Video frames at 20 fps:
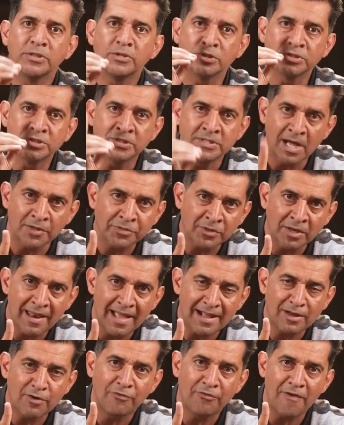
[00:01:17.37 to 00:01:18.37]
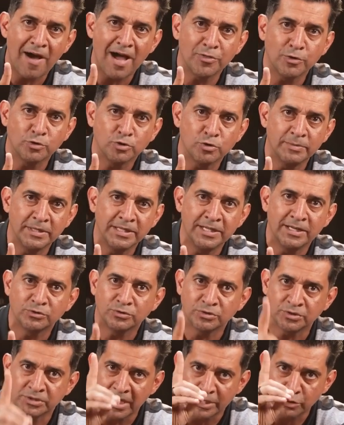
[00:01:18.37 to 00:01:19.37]
but there's nothing like a father to be there
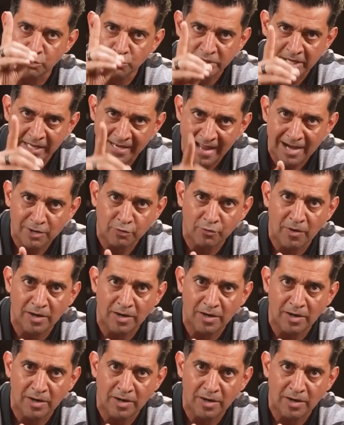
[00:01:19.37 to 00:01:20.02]
to say you cannot